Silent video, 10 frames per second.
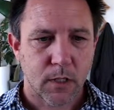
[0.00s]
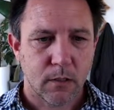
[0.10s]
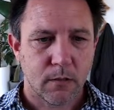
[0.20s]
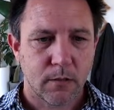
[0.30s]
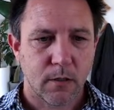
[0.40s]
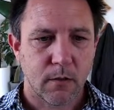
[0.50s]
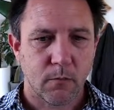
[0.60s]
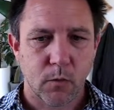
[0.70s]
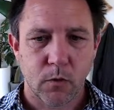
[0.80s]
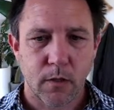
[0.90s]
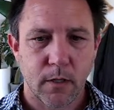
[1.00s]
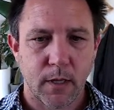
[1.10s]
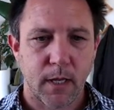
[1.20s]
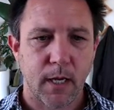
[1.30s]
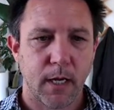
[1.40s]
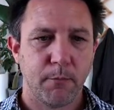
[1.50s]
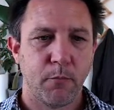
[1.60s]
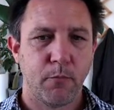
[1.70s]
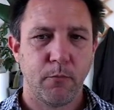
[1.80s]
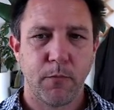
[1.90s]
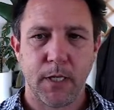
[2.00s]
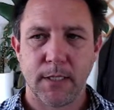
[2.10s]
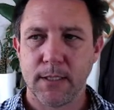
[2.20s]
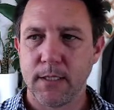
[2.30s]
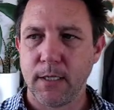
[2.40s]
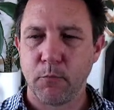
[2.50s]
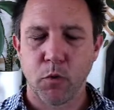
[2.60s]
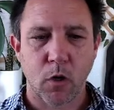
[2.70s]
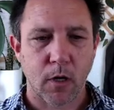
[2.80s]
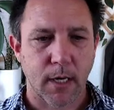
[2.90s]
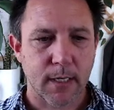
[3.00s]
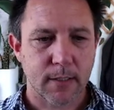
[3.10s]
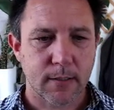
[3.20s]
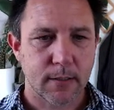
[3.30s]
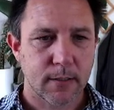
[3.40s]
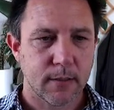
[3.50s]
So we'll look at the existing products.